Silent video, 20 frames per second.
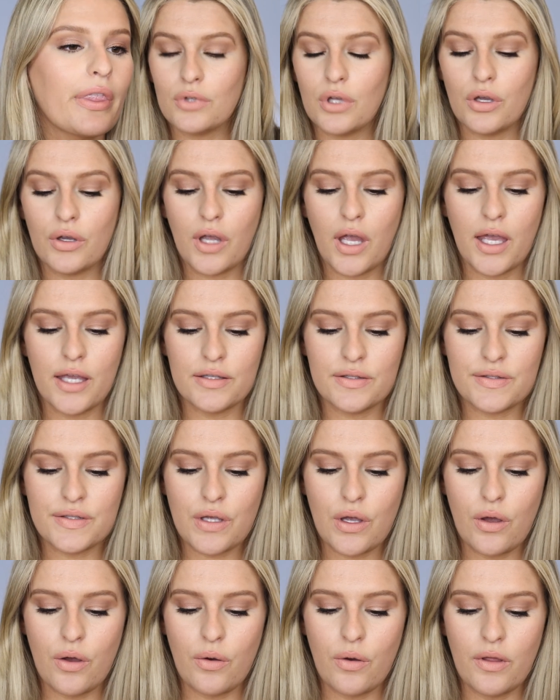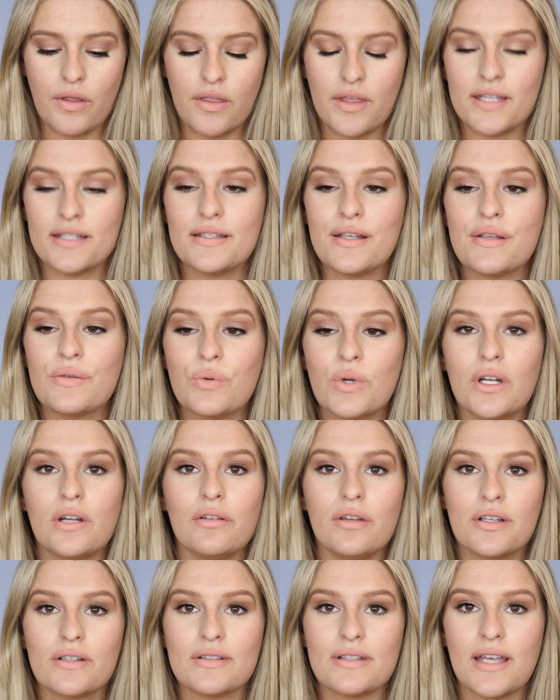Okay, so this is what it
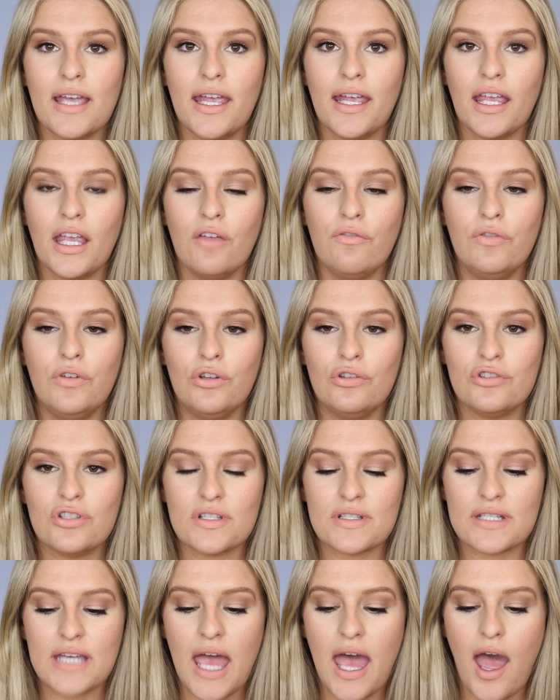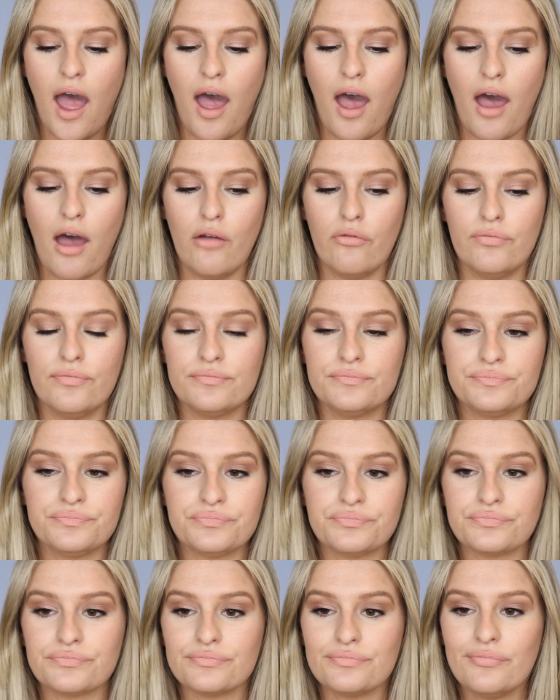looks like if you just have
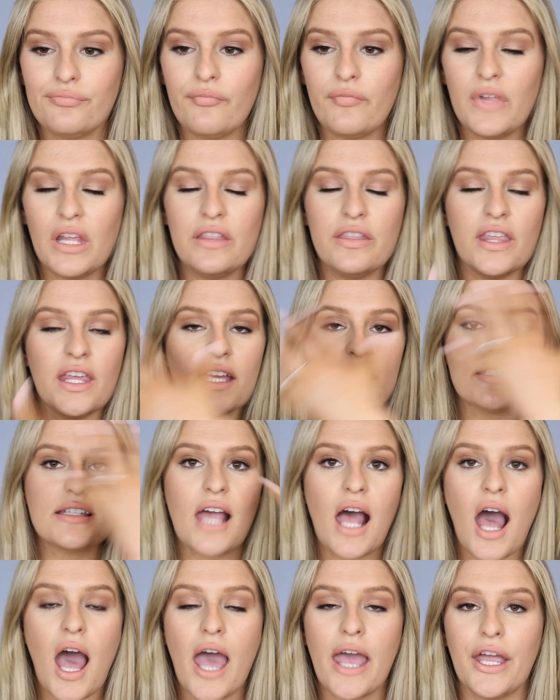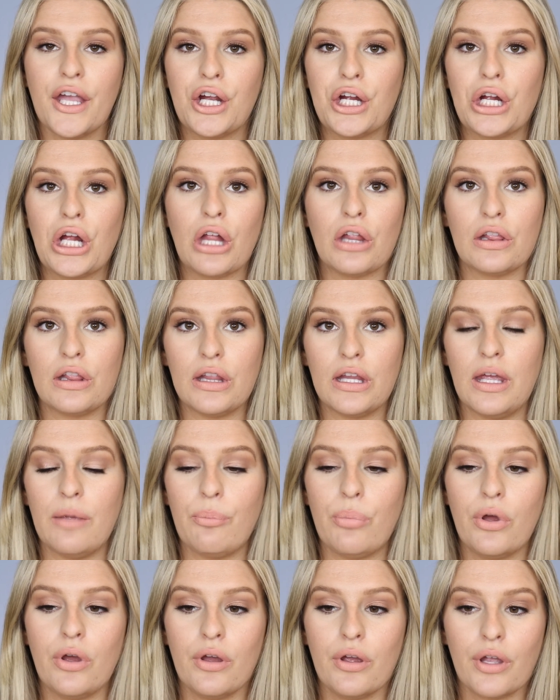the entire
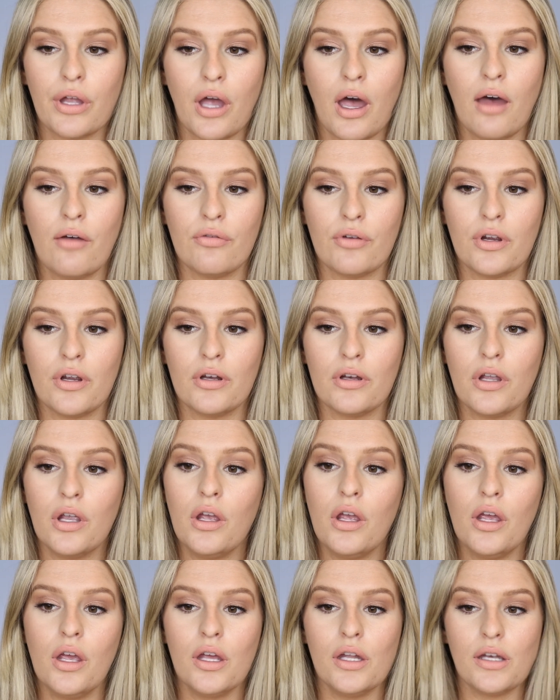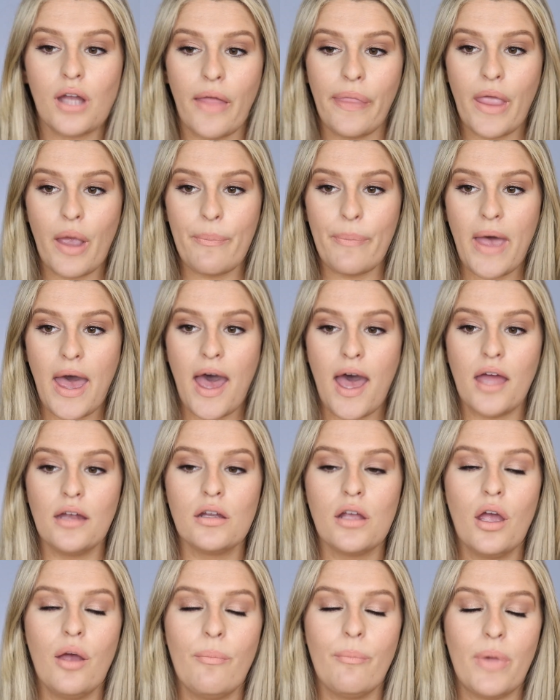lip covered. Not that bad,
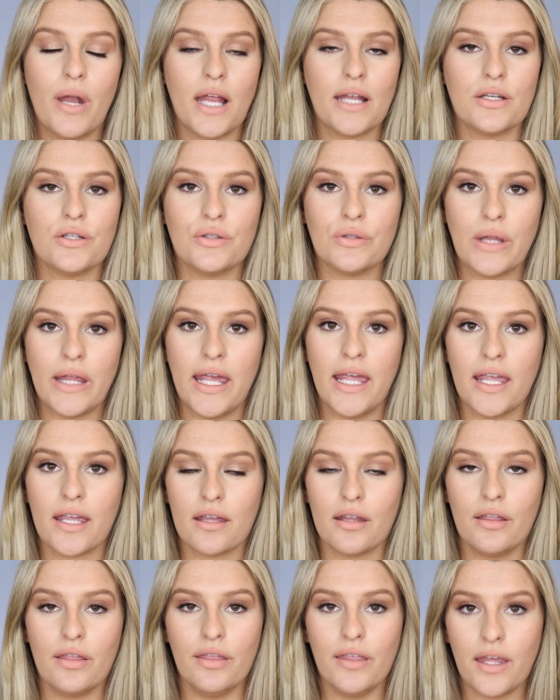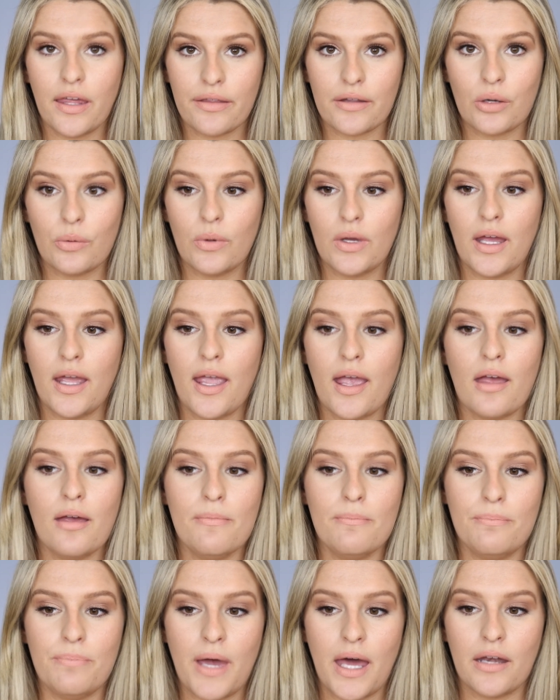but I do like the other way
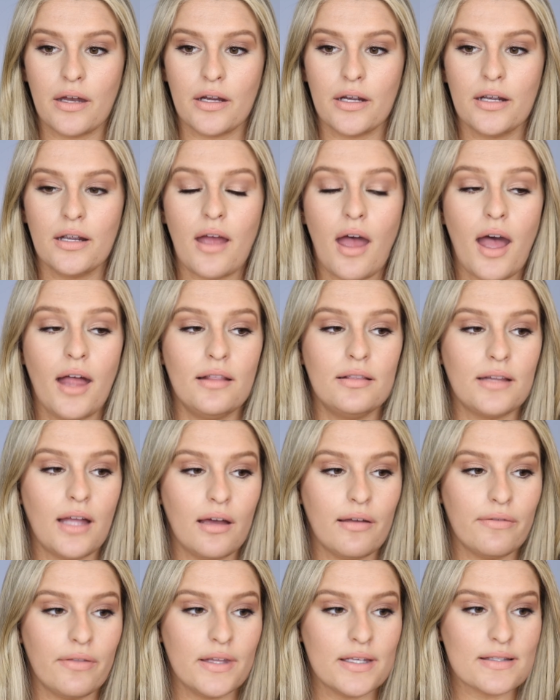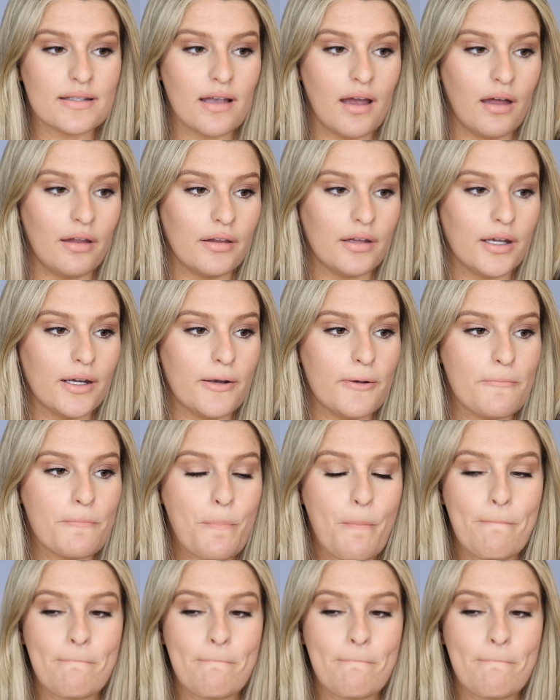better. I love this color.